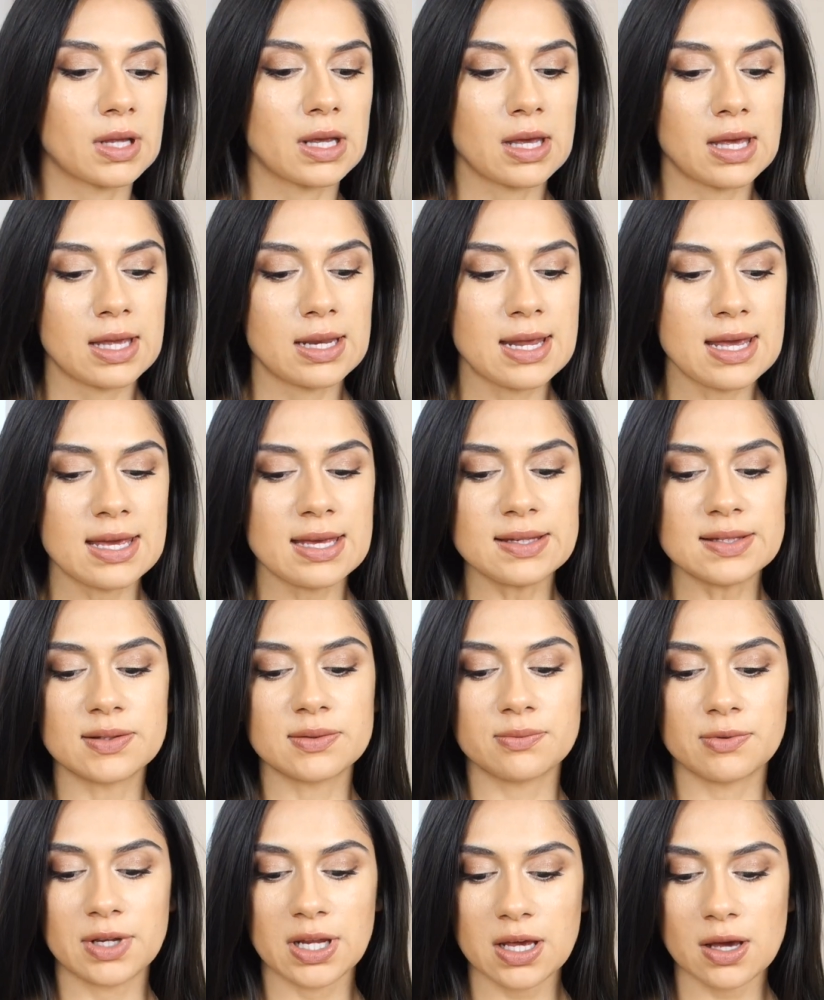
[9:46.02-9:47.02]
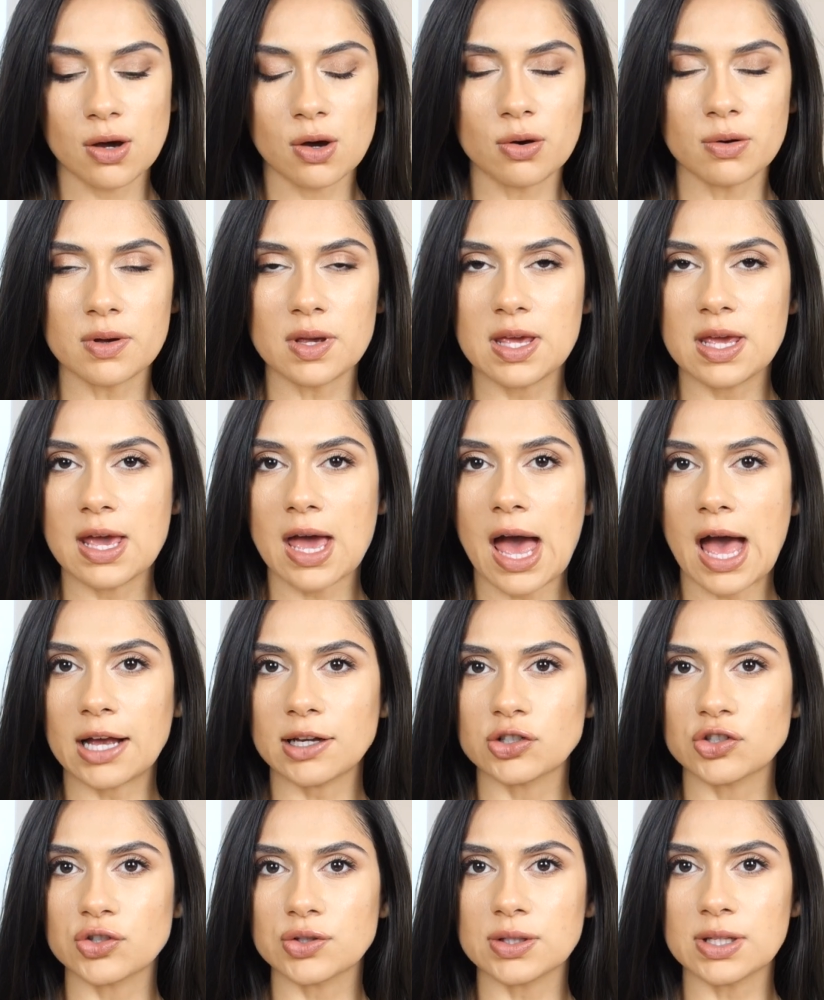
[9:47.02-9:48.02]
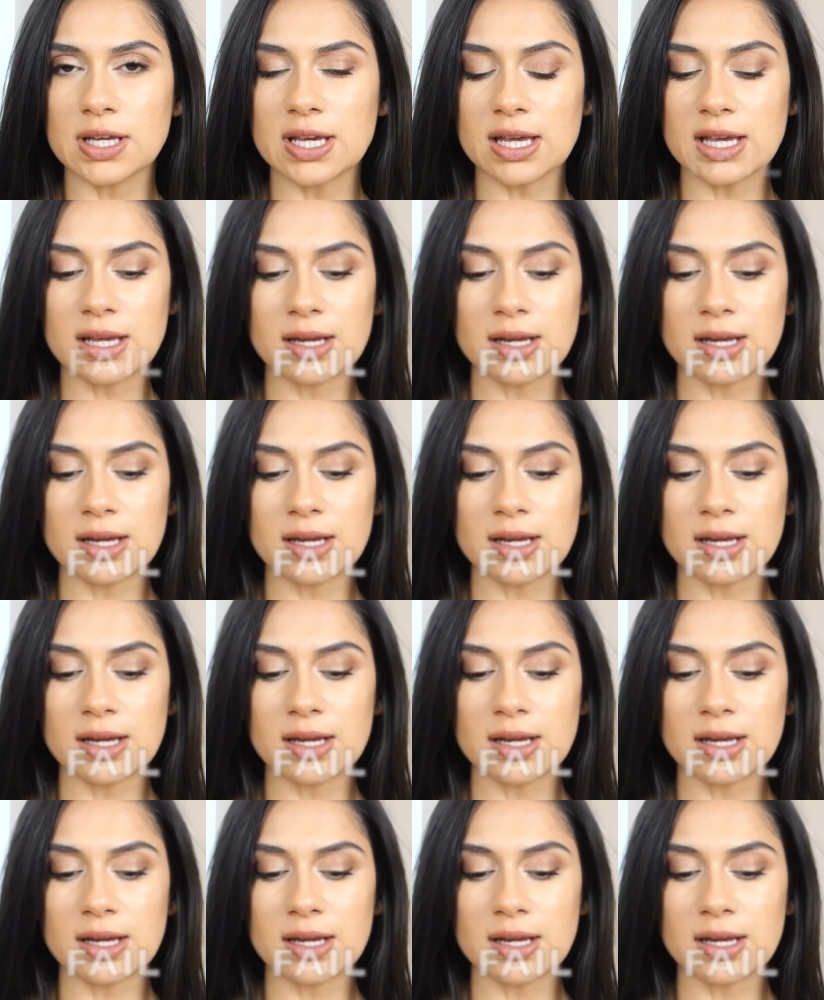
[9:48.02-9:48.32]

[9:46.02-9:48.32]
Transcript: in his video, he actually,